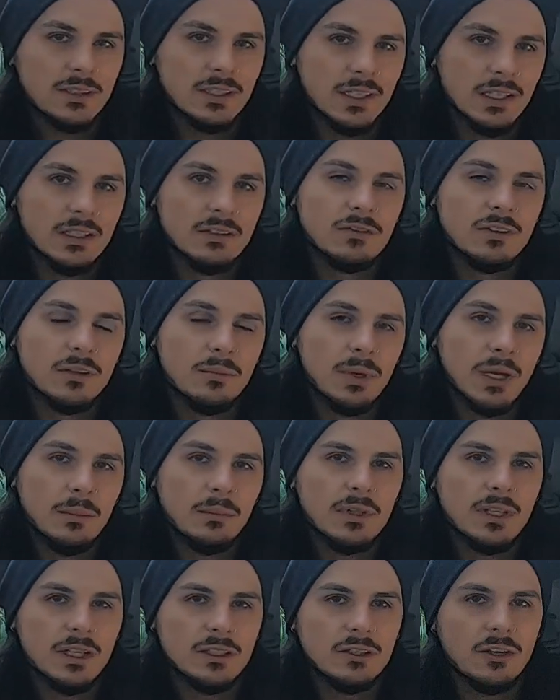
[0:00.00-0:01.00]
seat, for the
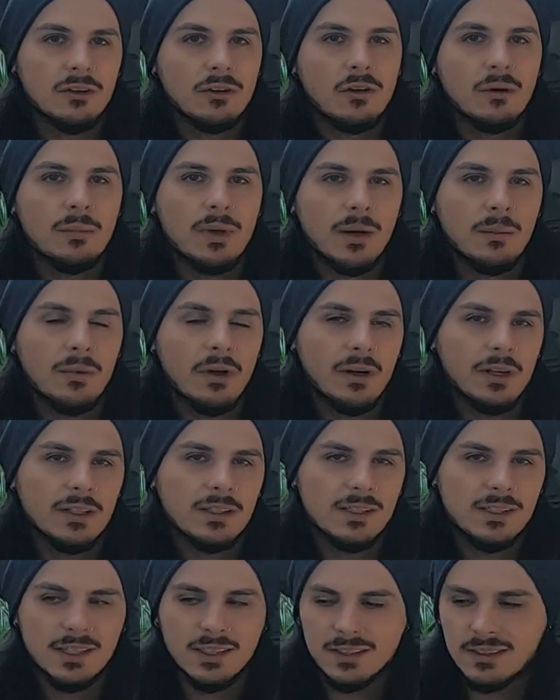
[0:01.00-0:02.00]
people that don't know about bucket
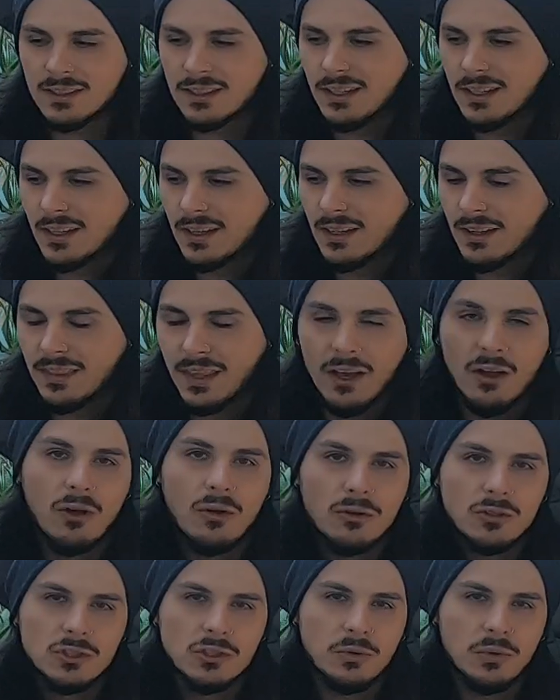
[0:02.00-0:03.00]
seats, they
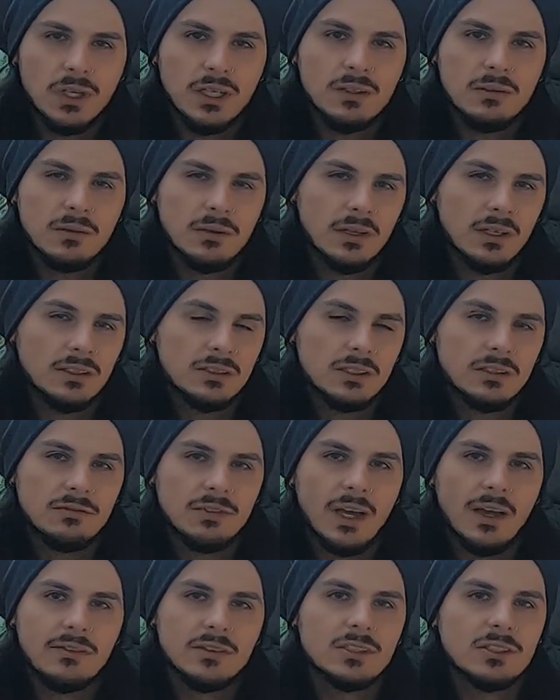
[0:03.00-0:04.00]
hold you in, whereas if
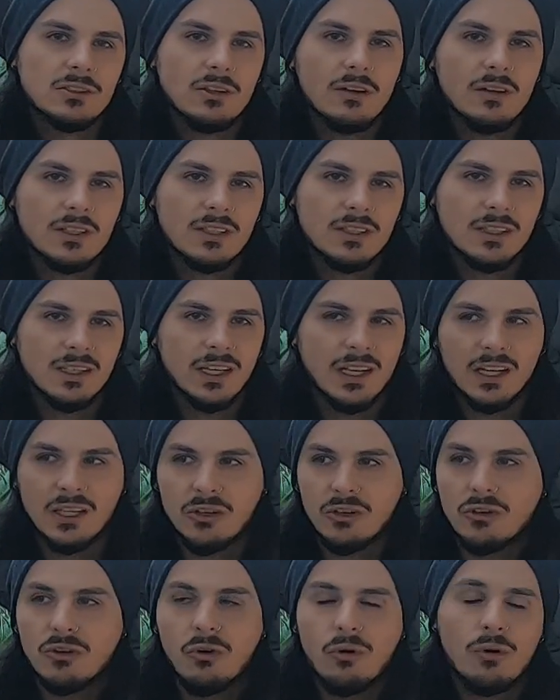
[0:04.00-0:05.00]
you have a stock seat and
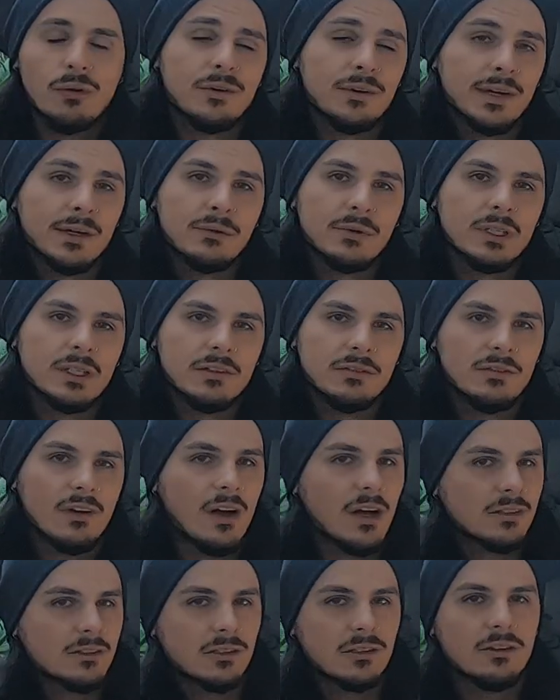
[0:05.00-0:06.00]
you're cornering really
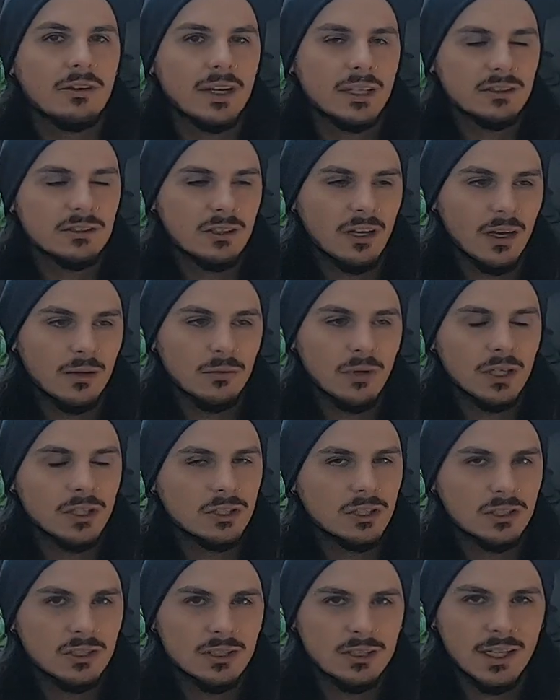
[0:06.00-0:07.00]
fast or going
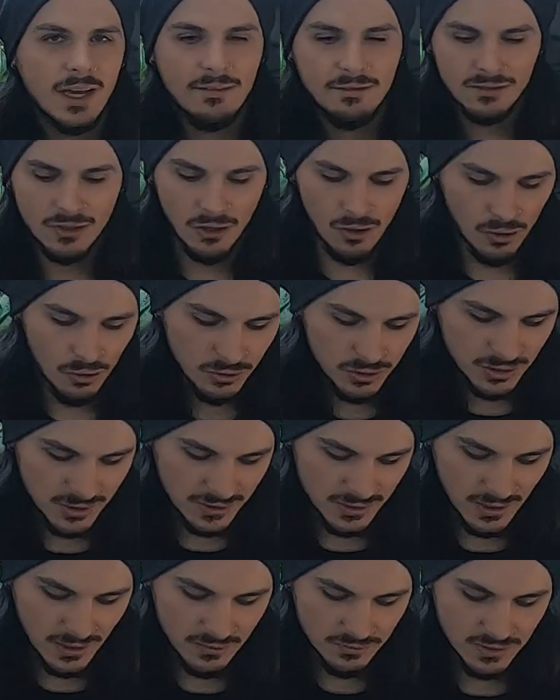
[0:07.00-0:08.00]
sideways, you just have to hold
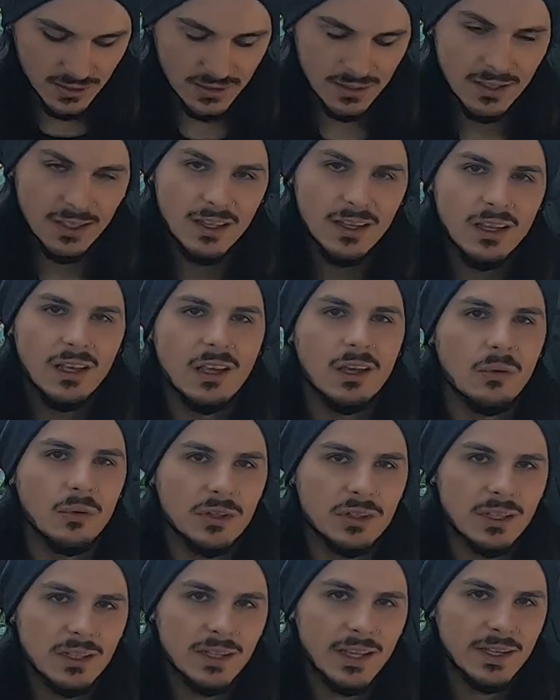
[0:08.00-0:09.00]
yourself in
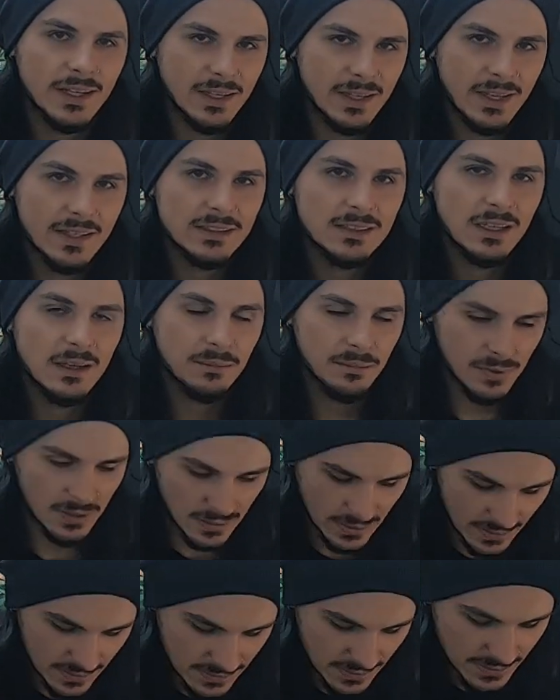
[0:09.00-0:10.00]
with your leg up
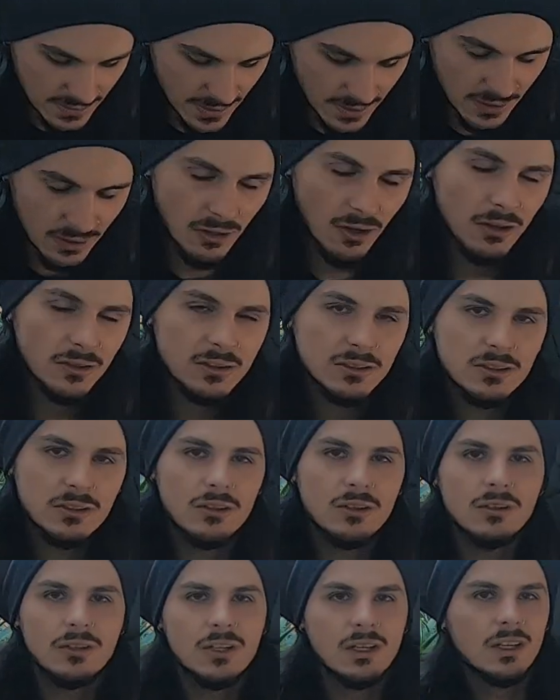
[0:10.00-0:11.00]
against the center
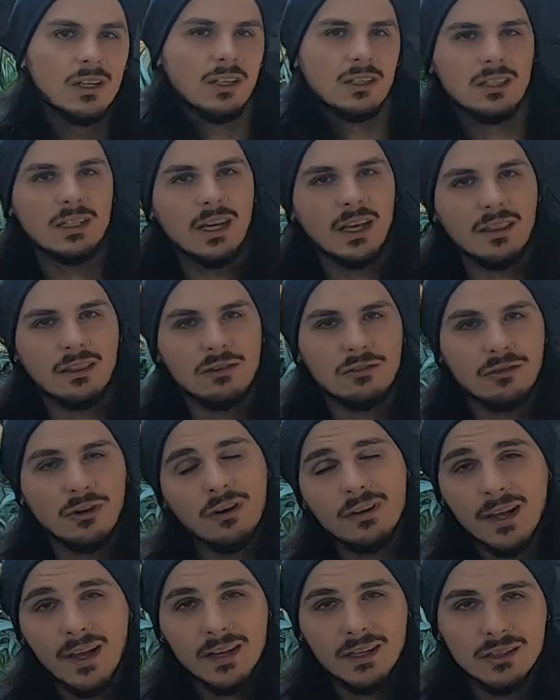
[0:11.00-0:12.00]
console. You get
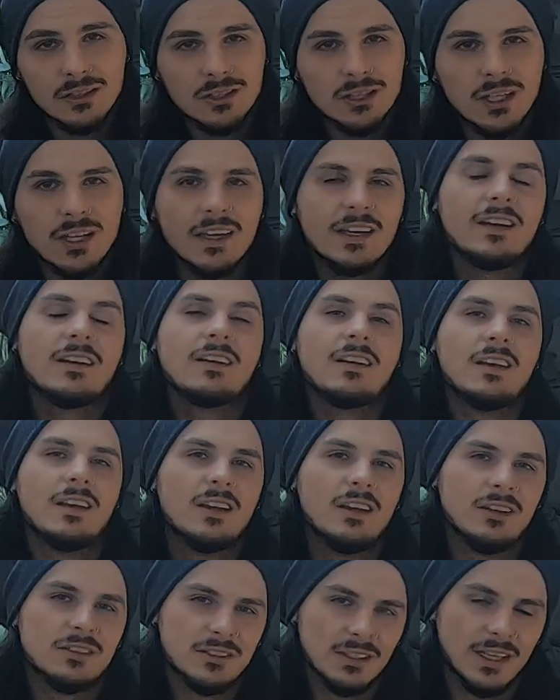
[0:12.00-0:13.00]
thrown out of your chair,
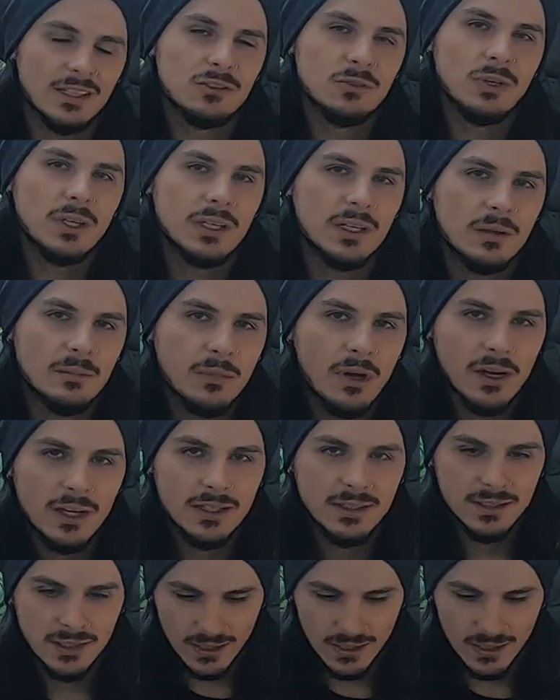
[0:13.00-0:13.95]
so that's why you need a bucket